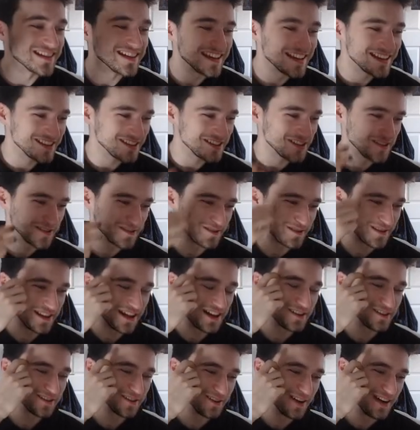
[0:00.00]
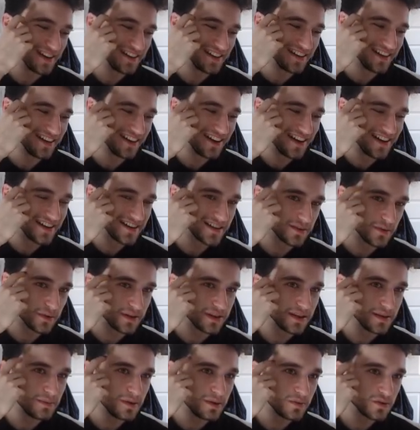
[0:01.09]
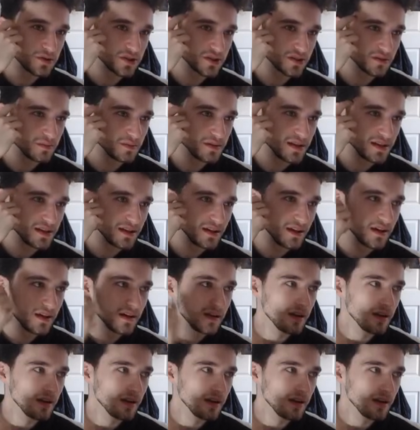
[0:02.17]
issues with that already. So I think people should be